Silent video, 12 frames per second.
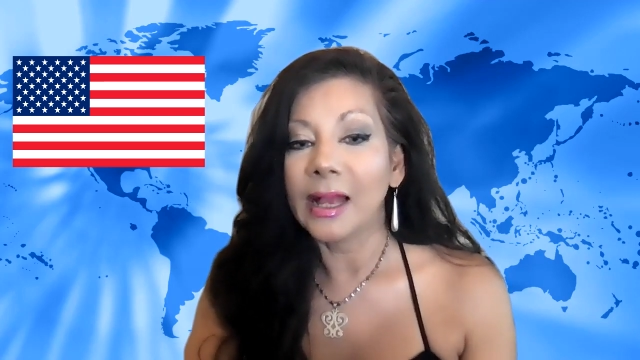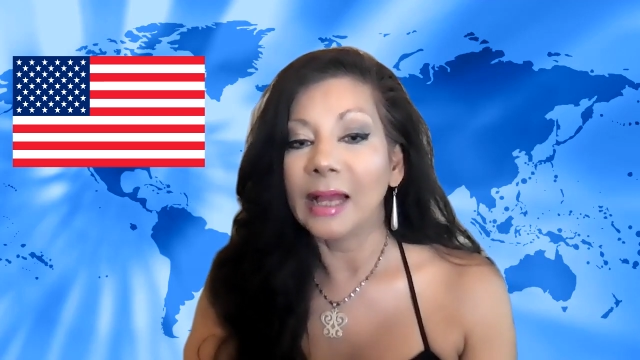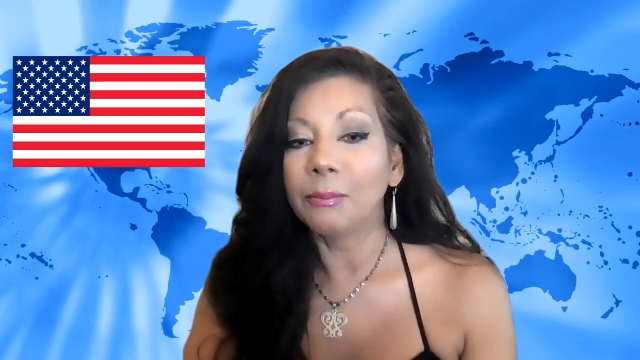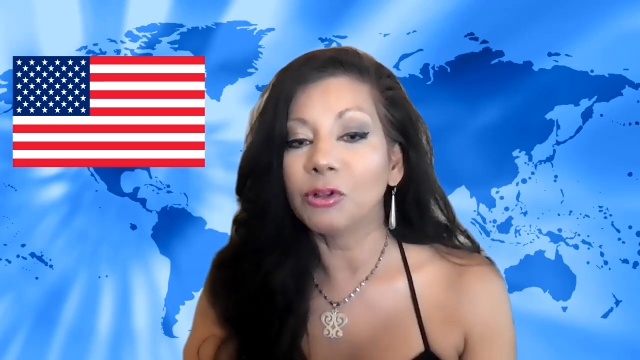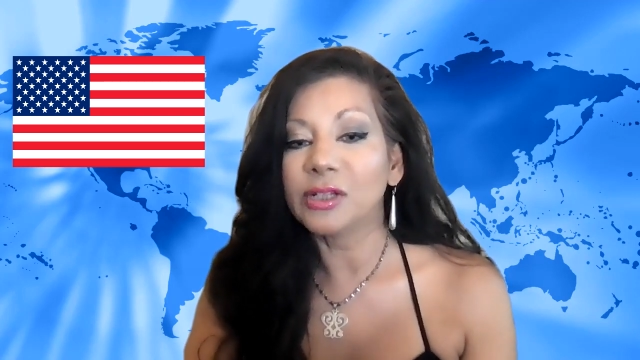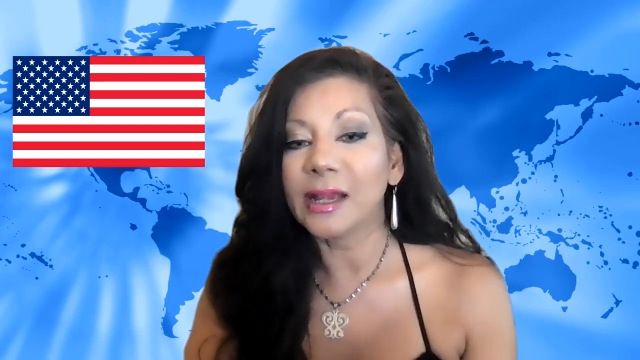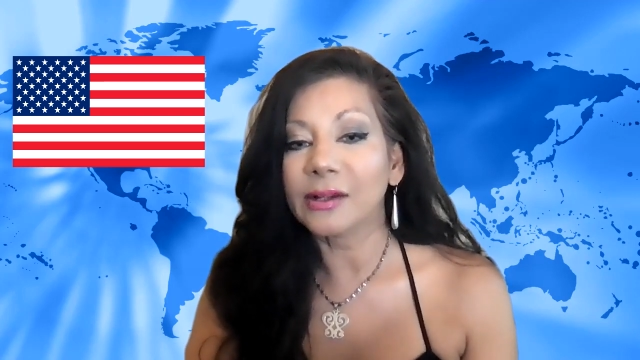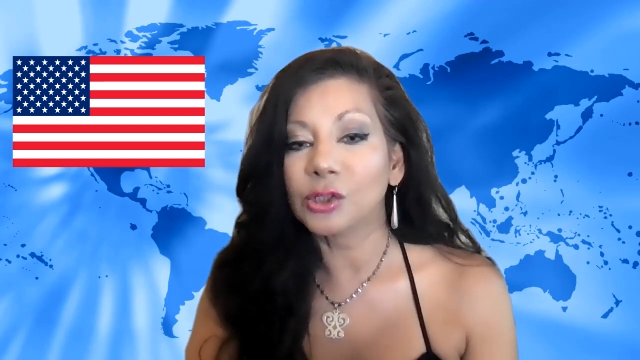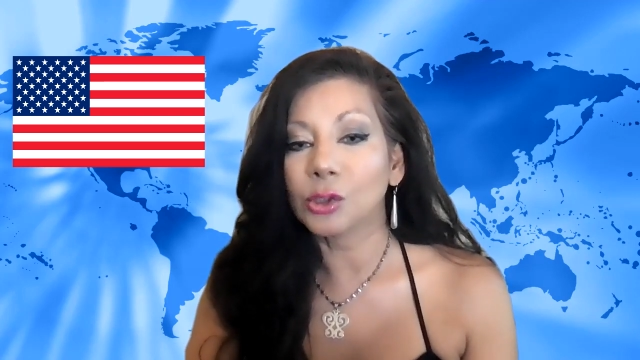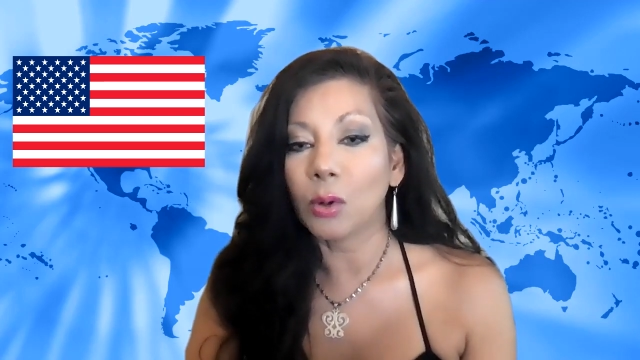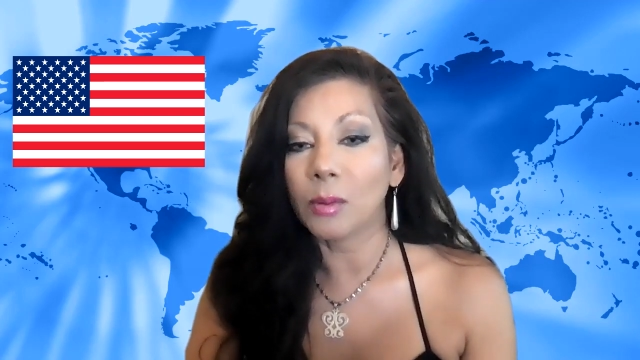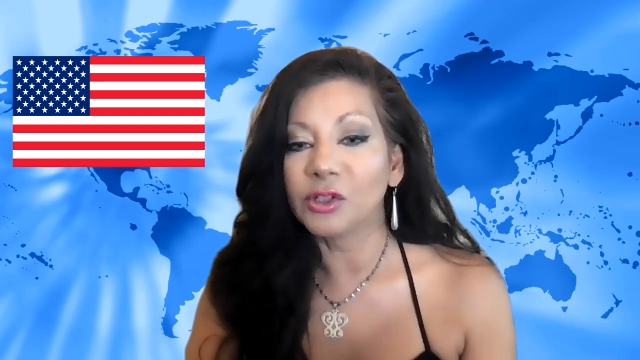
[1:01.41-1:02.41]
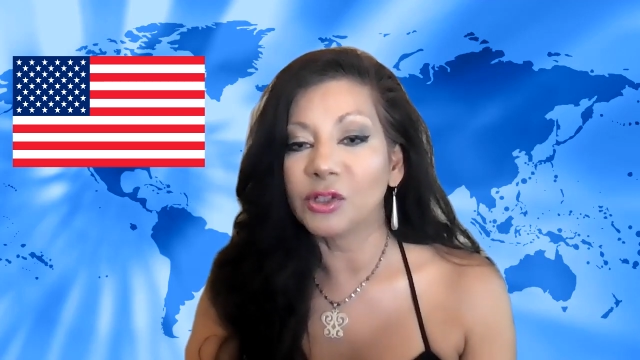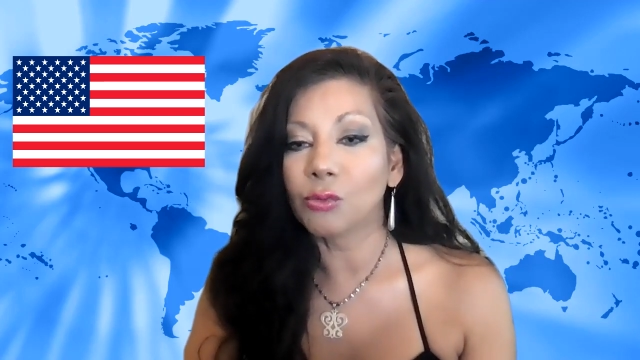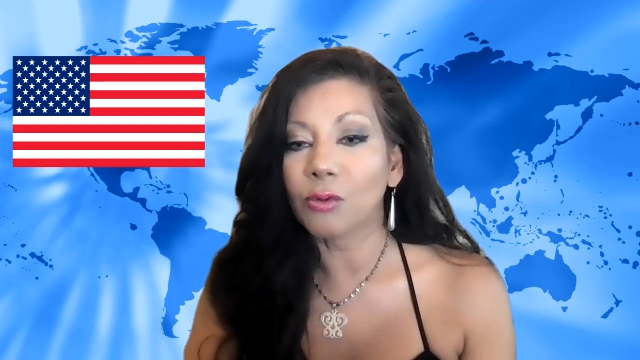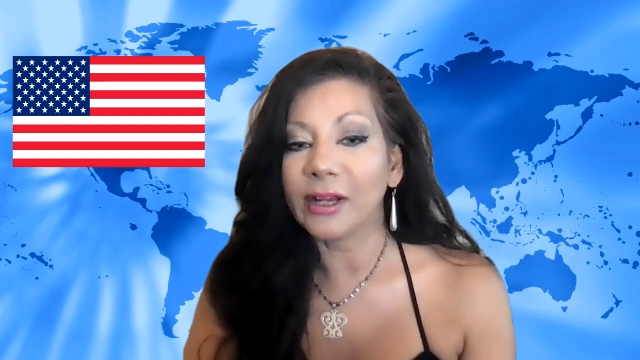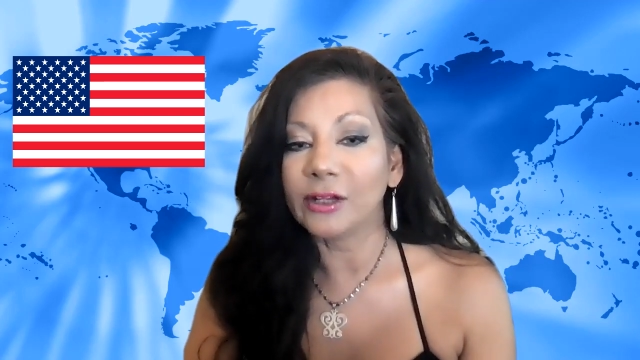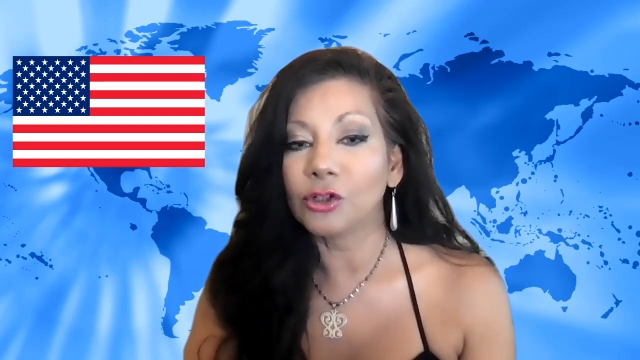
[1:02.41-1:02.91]
and protects a woman's
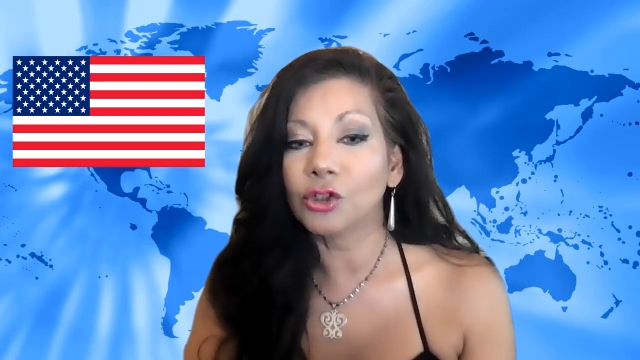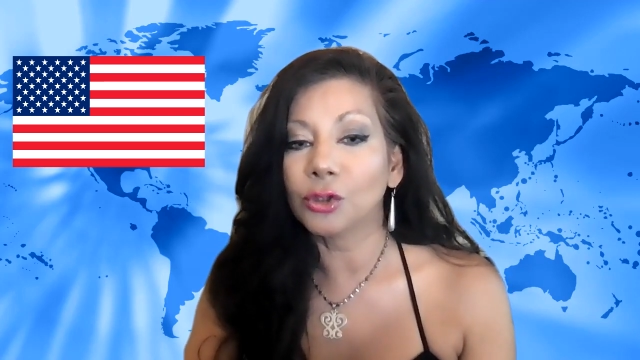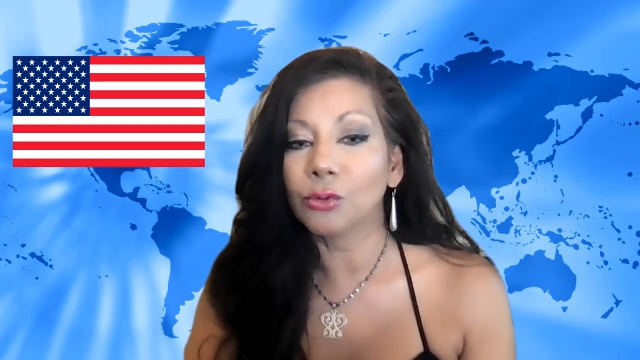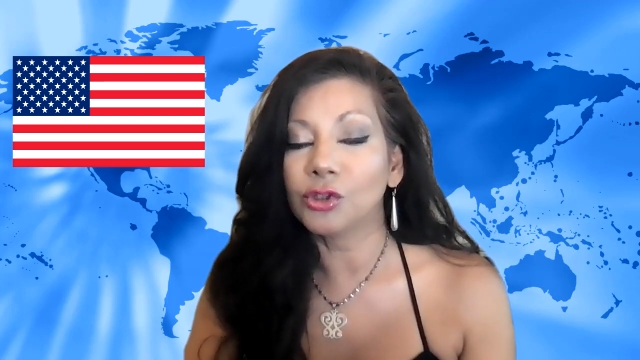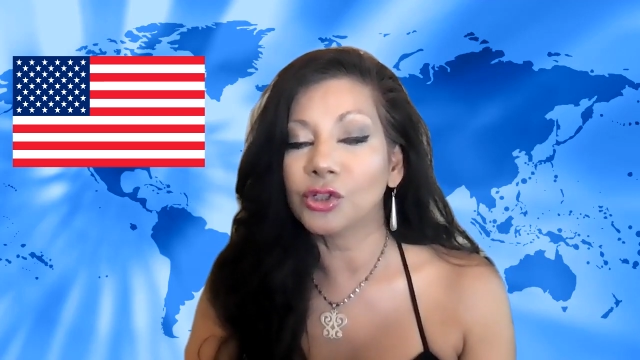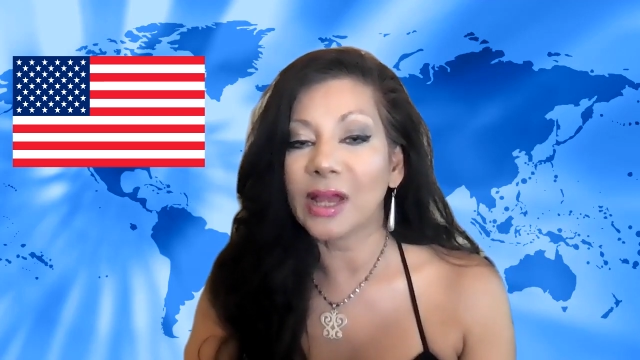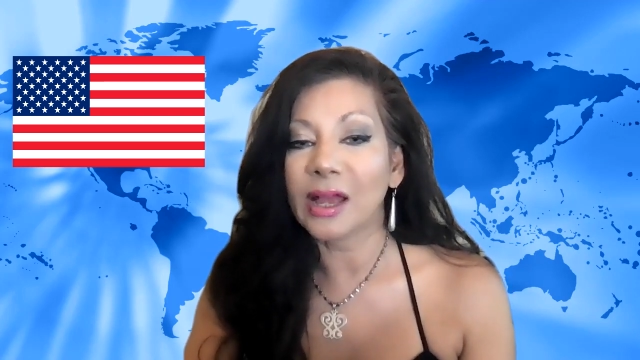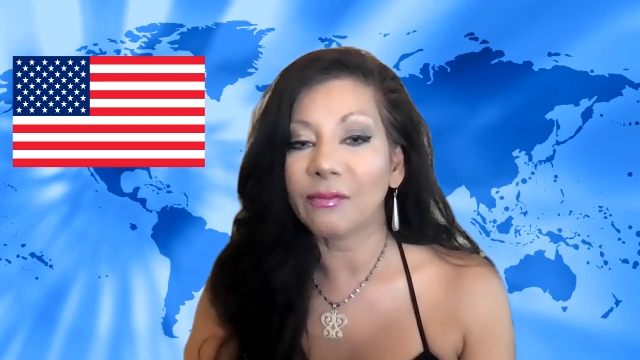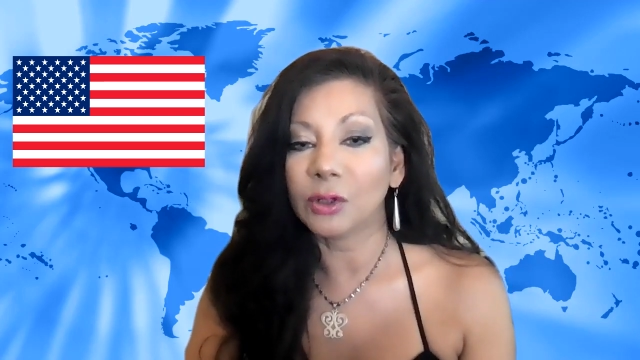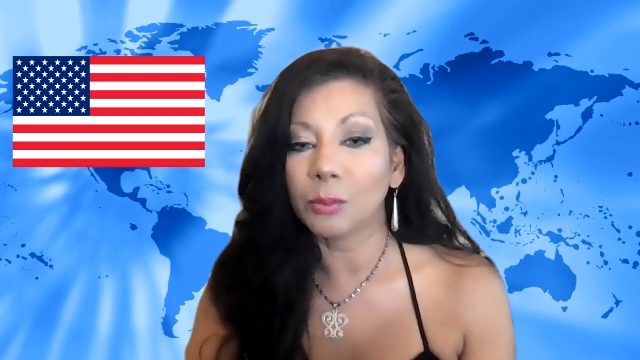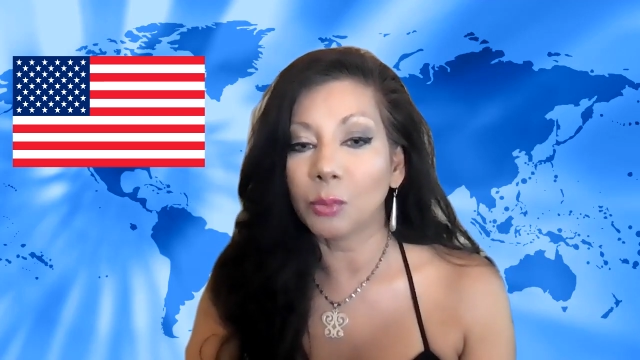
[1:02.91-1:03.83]
right to choose to have an